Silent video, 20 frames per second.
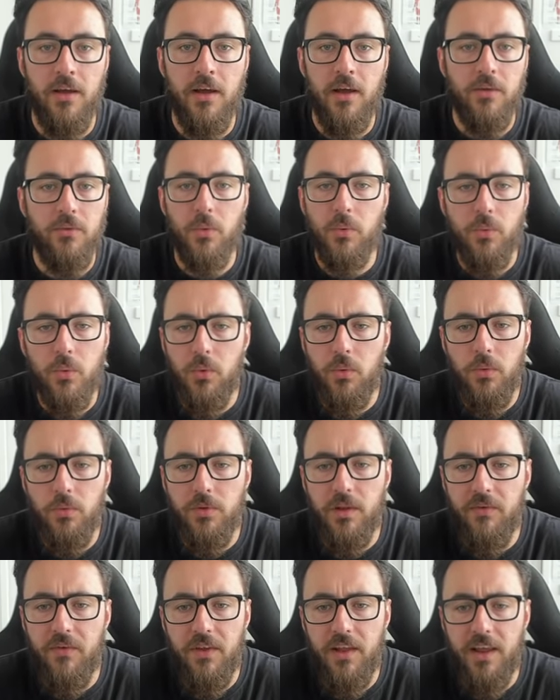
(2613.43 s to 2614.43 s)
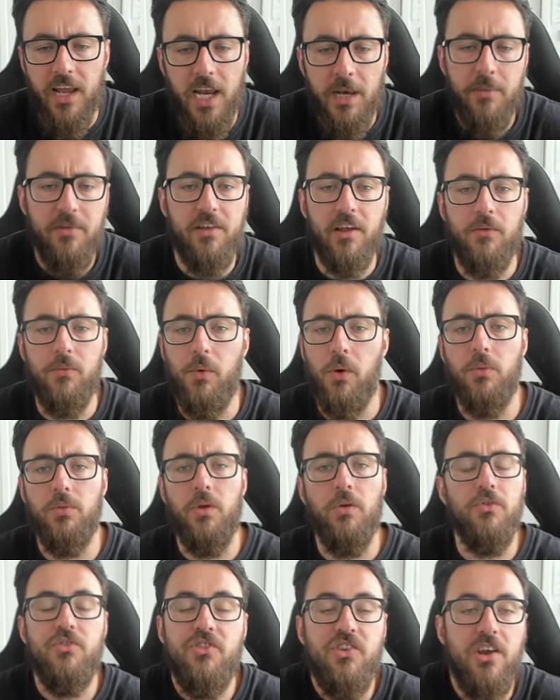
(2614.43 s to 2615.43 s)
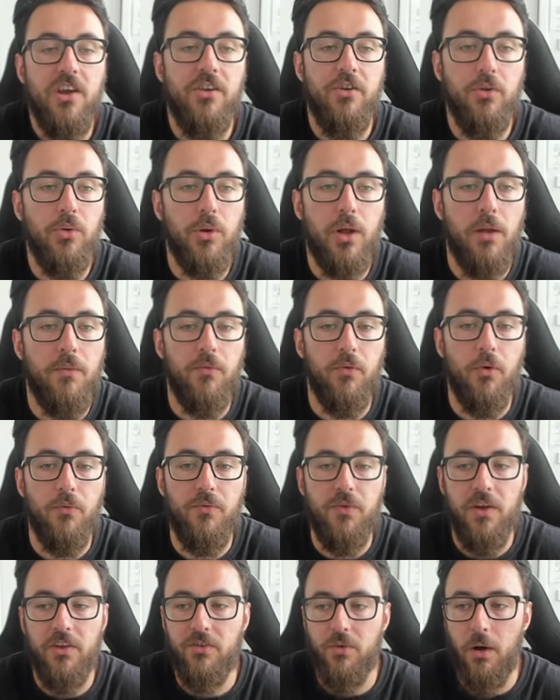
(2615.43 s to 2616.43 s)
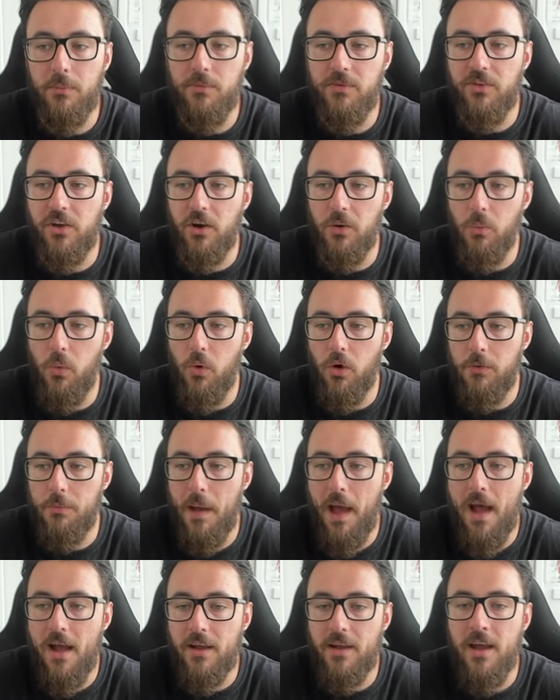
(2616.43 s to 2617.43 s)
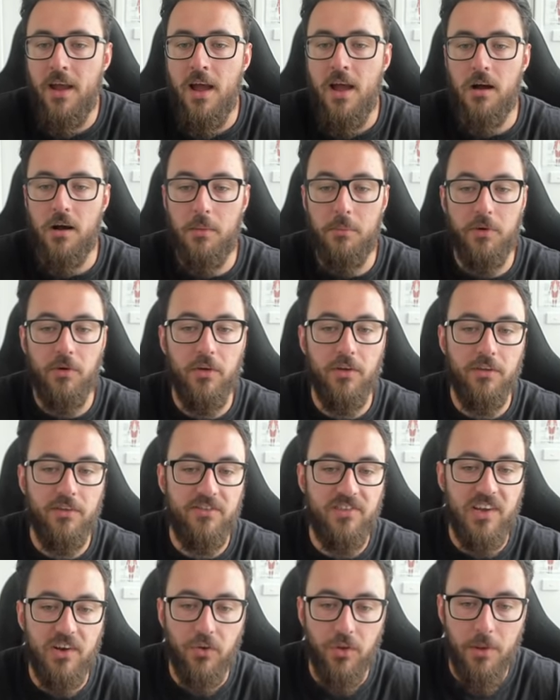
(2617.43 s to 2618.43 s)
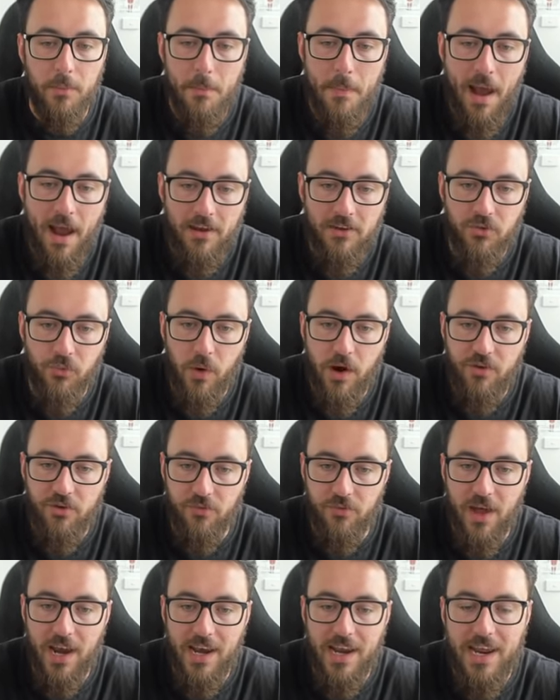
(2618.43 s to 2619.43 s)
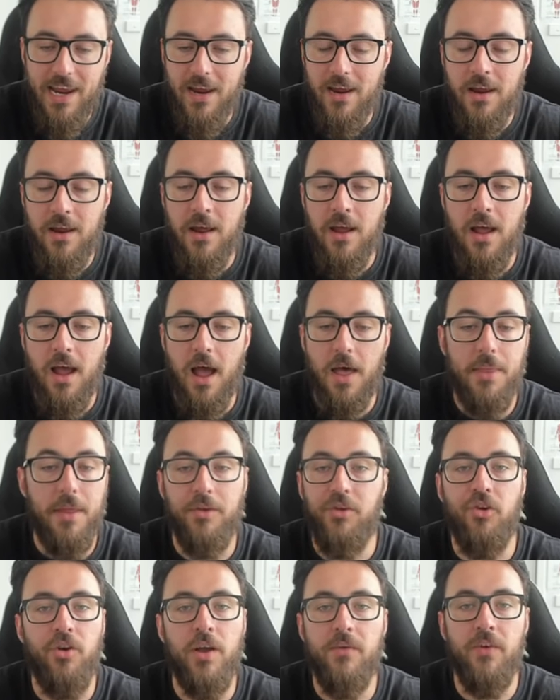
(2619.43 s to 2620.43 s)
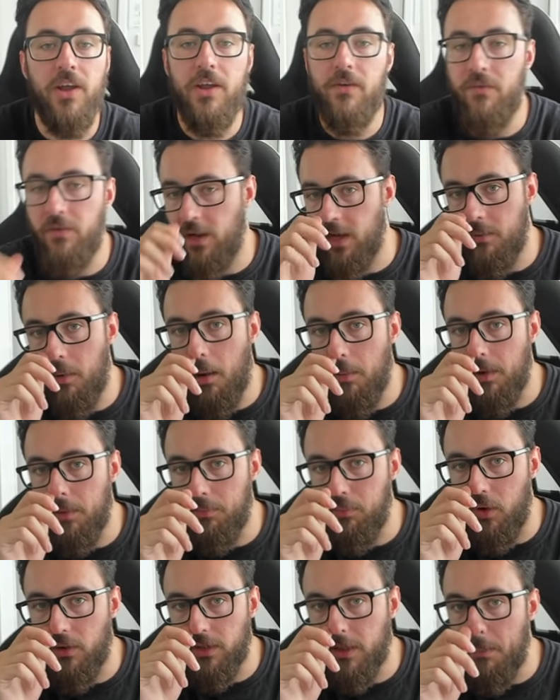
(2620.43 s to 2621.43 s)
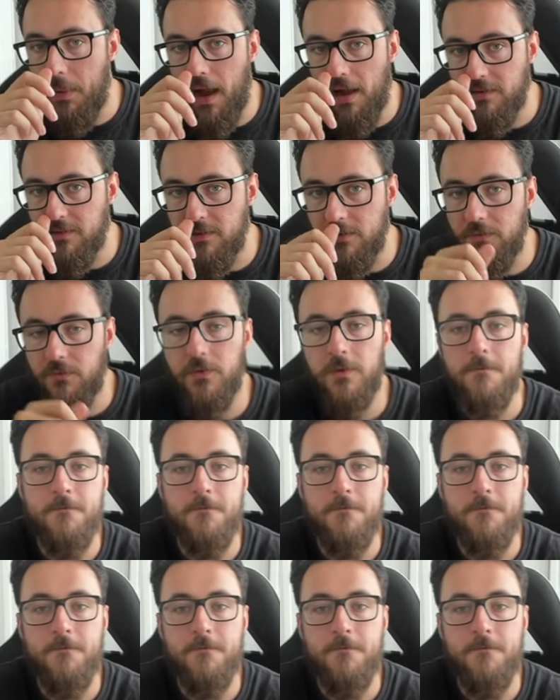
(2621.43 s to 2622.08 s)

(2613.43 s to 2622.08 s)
So, well, the enemy's like, well, no shit, you're looking for a fear. So I'm just going to walk back. I'm going to sit on the max range of that E, and then you're never even going to be able to proc the passive